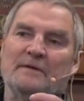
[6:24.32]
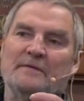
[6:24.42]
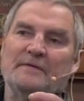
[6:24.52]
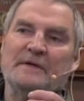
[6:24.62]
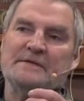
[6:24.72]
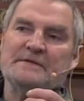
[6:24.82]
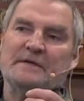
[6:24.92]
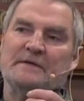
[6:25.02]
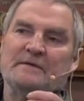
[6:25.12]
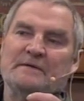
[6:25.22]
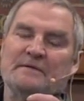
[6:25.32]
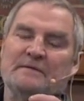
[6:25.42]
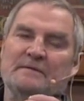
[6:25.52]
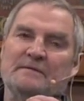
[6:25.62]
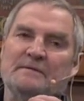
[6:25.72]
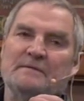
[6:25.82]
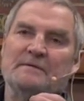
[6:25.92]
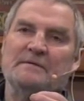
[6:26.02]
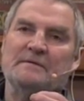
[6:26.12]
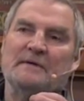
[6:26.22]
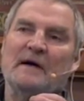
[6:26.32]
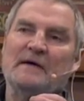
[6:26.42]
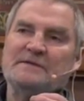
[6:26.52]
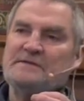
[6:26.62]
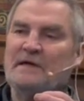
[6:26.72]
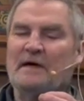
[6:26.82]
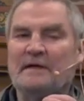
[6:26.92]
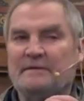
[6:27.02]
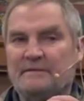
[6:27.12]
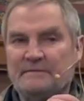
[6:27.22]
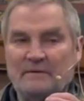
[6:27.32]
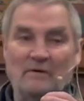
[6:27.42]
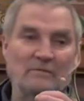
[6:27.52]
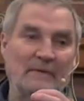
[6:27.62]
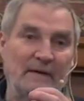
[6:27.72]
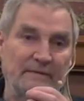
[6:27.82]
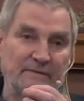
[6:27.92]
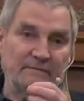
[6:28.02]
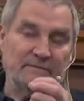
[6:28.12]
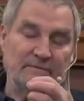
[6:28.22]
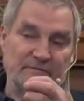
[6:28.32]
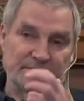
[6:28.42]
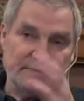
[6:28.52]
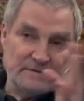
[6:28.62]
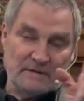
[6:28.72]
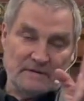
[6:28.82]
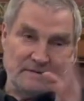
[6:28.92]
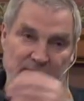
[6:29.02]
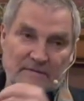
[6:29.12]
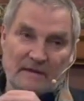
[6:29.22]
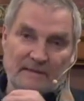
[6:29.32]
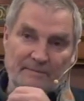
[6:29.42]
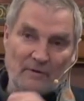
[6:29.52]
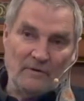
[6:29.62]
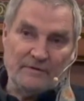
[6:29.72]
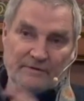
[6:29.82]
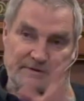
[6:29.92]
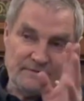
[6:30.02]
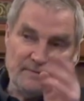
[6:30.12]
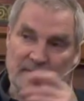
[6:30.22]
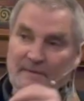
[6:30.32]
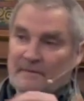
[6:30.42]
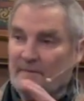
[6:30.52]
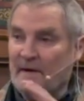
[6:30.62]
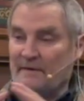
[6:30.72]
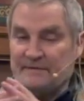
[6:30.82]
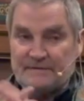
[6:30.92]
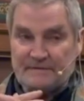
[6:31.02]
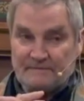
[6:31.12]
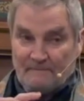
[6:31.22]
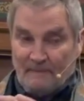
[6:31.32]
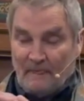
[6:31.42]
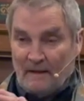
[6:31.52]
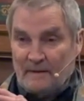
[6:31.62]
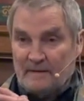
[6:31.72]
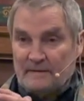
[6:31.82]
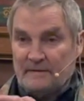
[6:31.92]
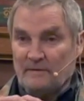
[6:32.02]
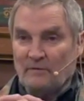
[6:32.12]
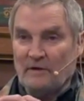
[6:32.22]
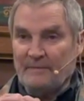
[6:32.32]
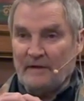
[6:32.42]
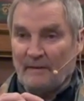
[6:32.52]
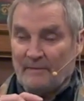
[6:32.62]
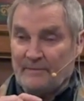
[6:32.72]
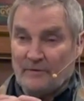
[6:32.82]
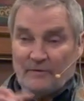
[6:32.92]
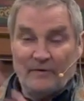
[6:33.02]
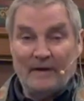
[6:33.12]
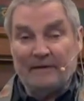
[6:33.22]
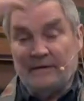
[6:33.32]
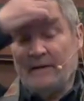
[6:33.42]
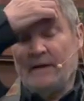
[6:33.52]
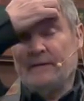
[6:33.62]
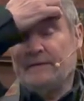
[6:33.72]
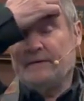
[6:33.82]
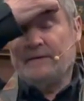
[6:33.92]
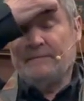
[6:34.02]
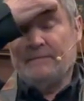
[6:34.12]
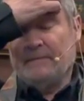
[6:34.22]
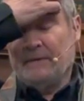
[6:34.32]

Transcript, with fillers: There's a Han Shan, Cold Mountain, who was this kind of nutty poet who just went up the mountains and didn't want to become a bureaucrat, and